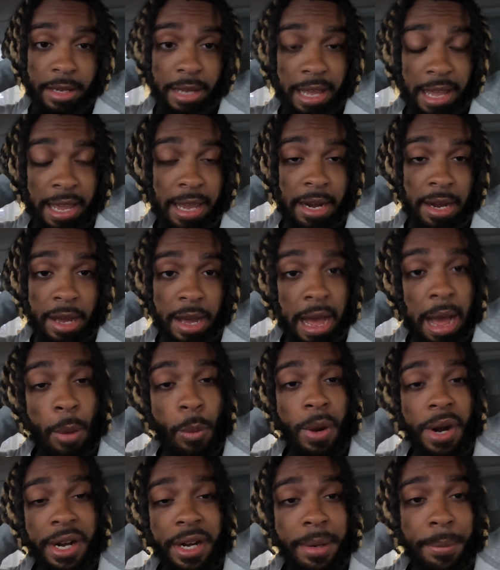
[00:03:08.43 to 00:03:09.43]
and I
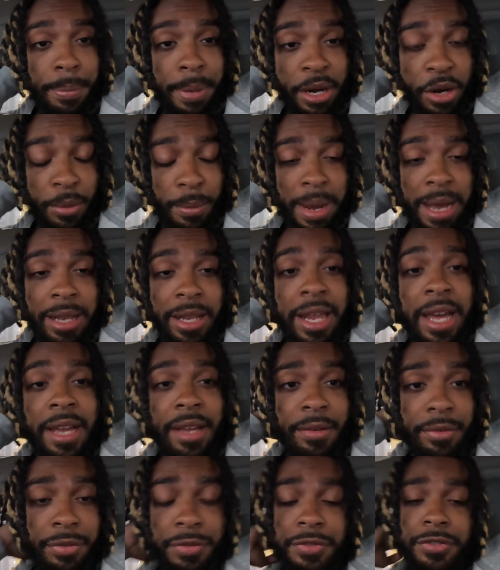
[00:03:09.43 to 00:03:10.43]
wanted to better my
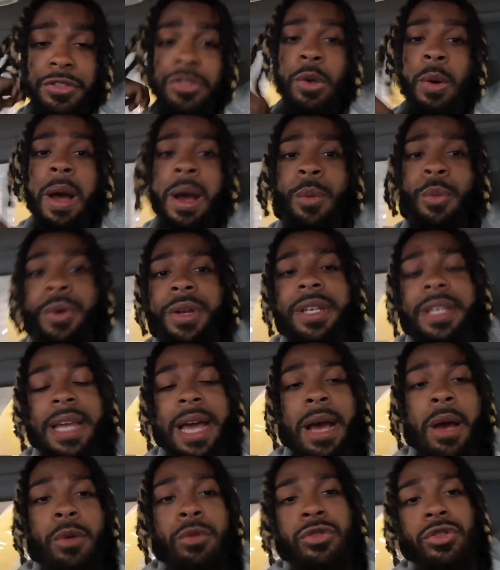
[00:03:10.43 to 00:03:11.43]
life, so I went
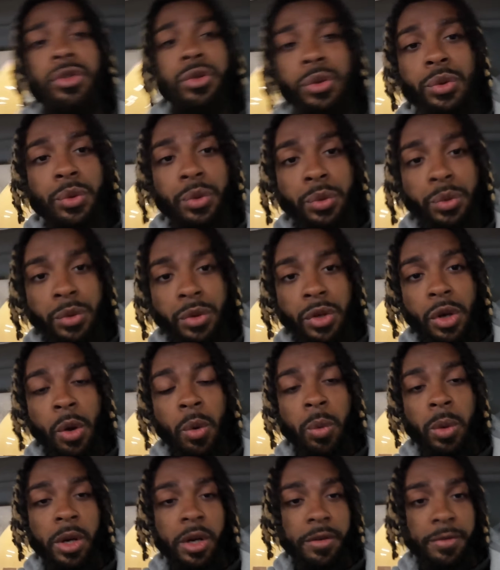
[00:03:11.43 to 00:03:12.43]
down to, you
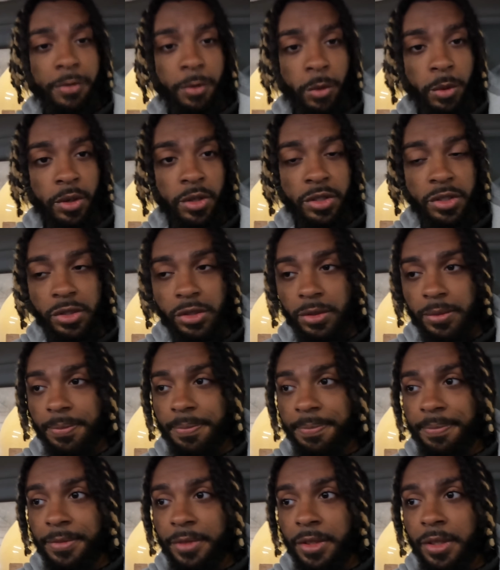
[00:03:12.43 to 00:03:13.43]
know, workforce,
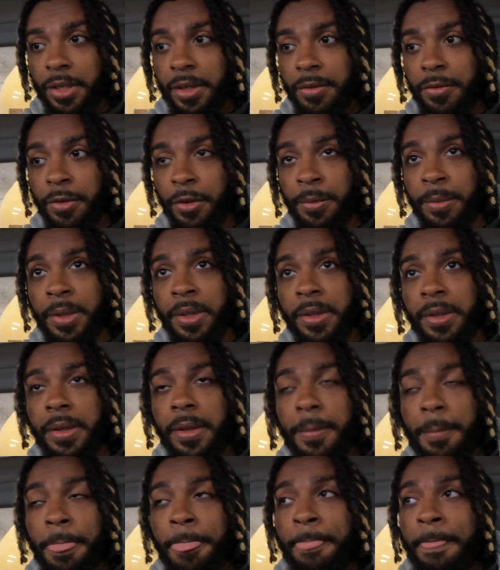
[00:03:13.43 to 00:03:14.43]
feel me?
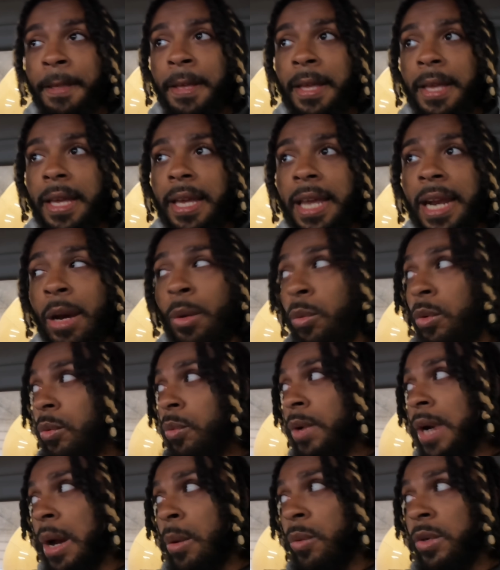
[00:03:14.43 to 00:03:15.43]
And
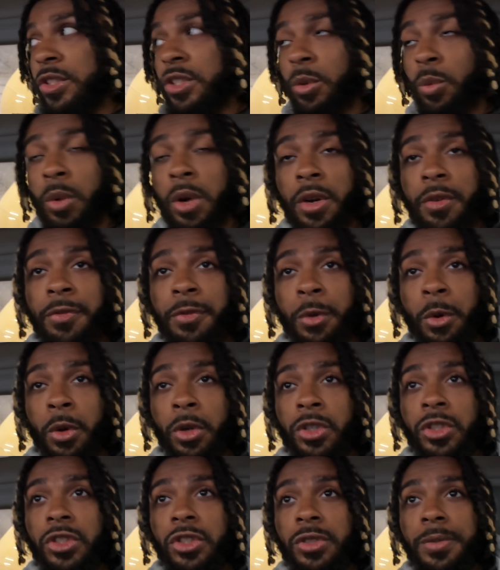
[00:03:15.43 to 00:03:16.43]
when I went to
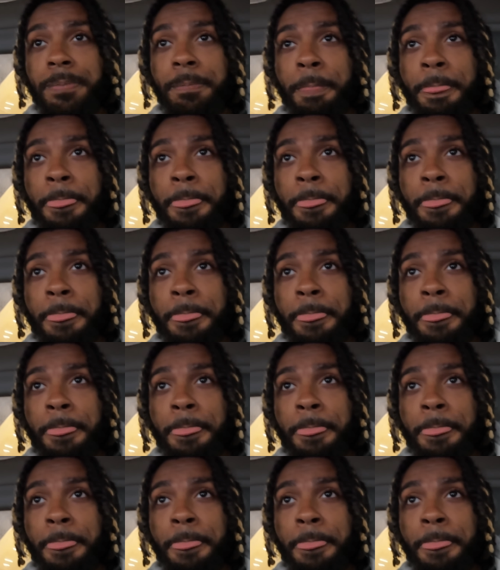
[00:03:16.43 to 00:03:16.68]
workforce,